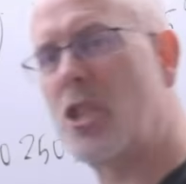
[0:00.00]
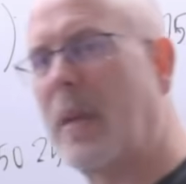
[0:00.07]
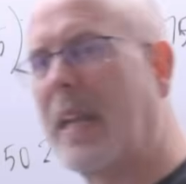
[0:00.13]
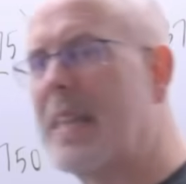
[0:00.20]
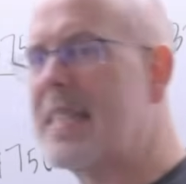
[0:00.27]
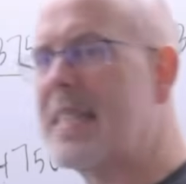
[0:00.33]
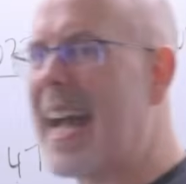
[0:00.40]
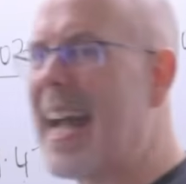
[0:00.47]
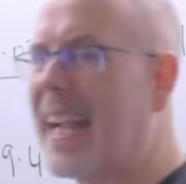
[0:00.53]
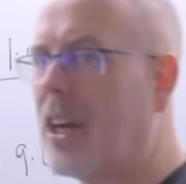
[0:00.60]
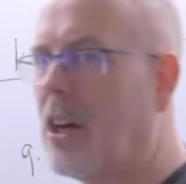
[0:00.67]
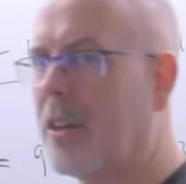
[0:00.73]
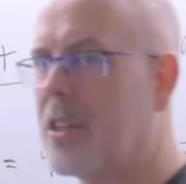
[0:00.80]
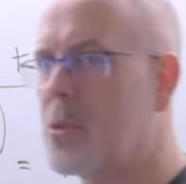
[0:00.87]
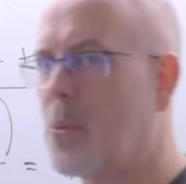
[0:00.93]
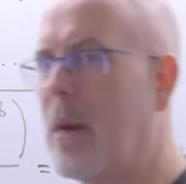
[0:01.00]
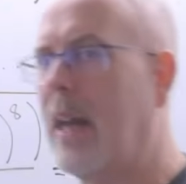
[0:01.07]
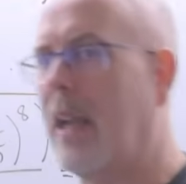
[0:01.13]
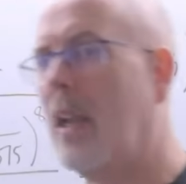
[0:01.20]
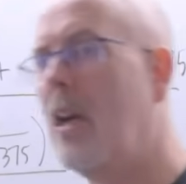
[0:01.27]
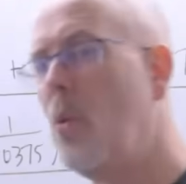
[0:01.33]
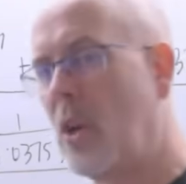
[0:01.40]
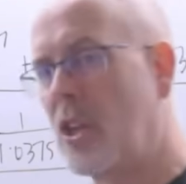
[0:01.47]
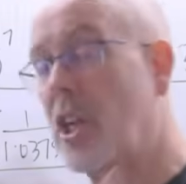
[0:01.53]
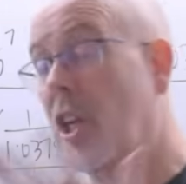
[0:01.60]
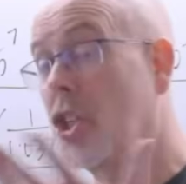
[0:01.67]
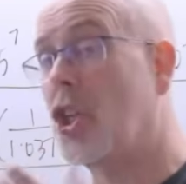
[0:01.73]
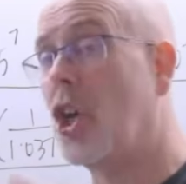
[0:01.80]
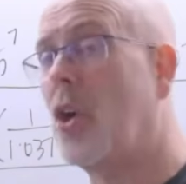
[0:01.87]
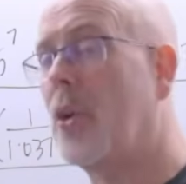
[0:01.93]
we can tag on as well, which I'll
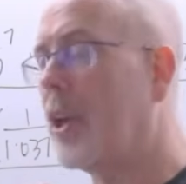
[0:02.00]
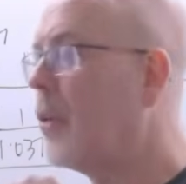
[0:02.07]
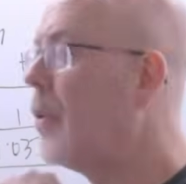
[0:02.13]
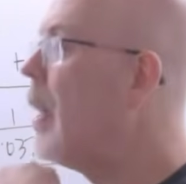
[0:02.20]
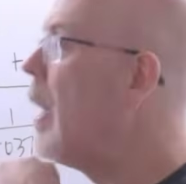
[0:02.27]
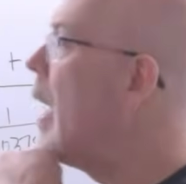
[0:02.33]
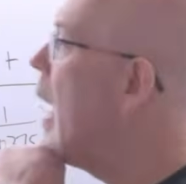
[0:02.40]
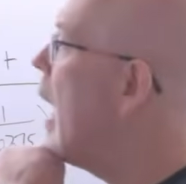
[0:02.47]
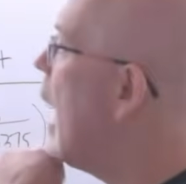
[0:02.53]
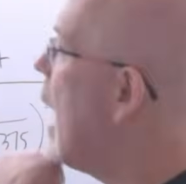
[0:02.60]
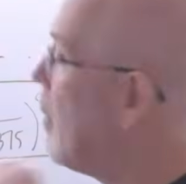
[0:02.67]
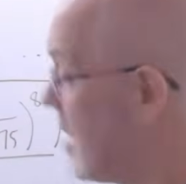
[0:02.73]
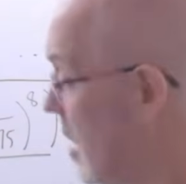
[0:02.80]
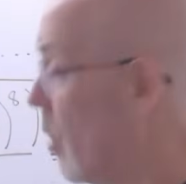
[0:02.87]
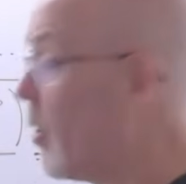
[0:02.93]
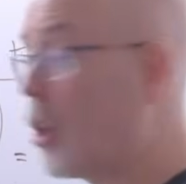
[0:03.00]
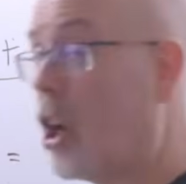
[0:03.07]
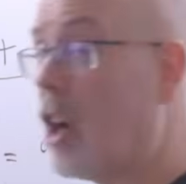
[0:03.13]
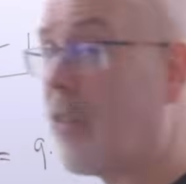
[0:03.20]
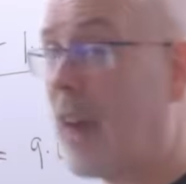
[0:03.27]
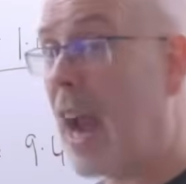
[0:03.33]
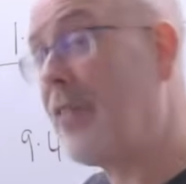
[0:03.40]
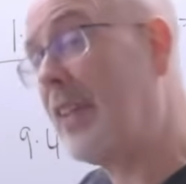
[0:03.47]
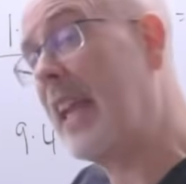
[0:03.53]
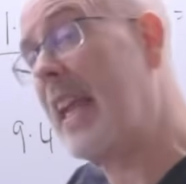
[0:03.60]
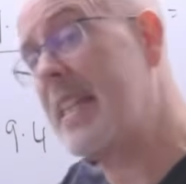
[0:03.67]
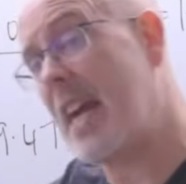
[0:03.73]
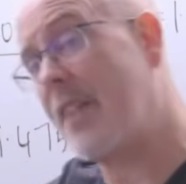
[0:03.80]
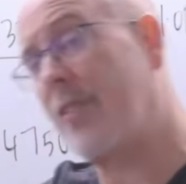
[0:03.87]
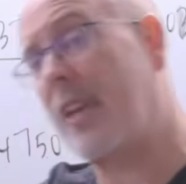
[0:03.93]
show you. Because I'm going to cover everything he's
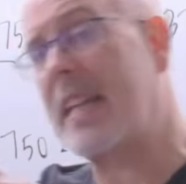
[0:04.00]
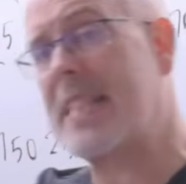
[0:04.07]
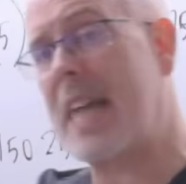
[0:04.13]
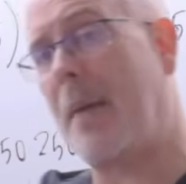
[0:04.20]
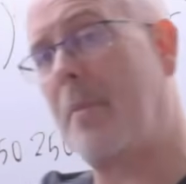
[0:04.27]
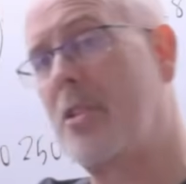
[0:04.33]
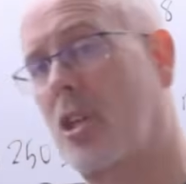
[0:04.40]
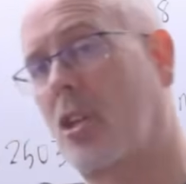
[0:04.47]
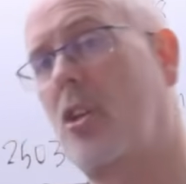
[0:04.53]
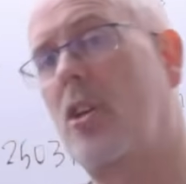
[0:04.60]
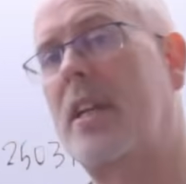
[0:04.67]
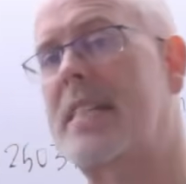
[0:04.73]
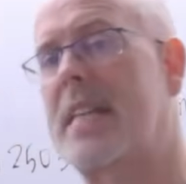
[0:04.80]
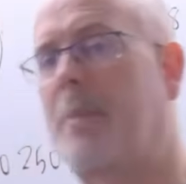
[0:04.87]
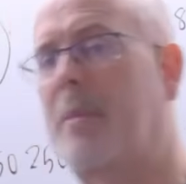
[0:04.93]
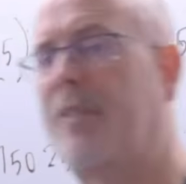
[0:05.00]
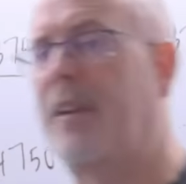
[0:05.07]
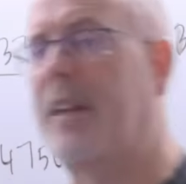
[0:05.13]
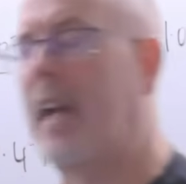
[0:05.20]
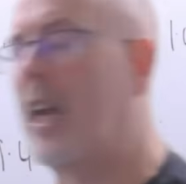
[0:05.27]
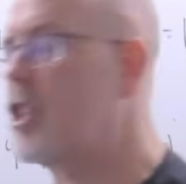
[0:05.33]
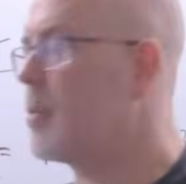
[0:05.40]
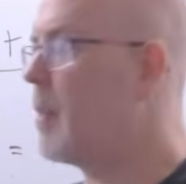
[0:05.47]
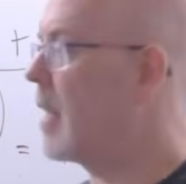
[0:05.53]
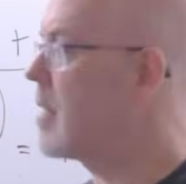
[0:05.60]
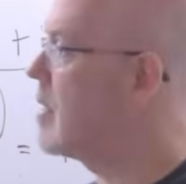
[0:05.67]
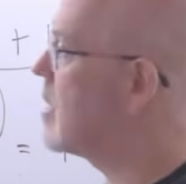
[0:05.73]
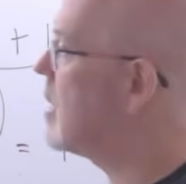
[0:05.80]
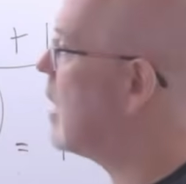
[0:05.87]
ever examined or could examine in financial maths in this